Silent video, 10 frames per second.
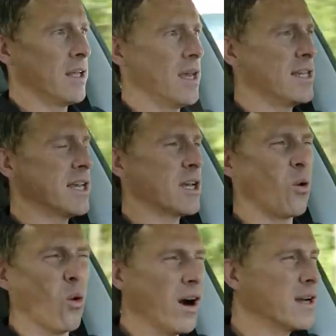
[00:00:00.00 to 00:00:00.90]
Is it
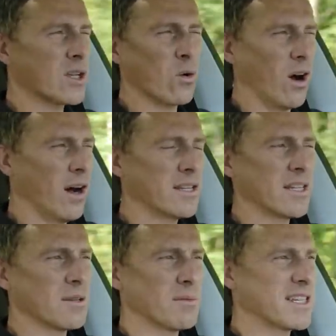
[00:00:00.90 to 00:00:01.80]
quite as quiet
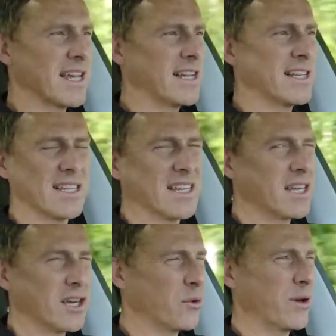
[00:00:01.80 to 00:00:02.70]
as a Mercedes
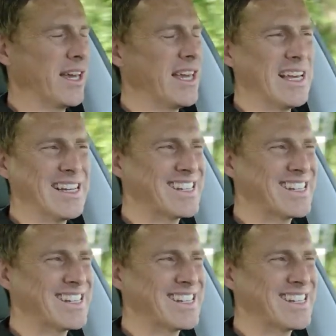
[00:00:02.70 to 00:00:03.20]
EQE?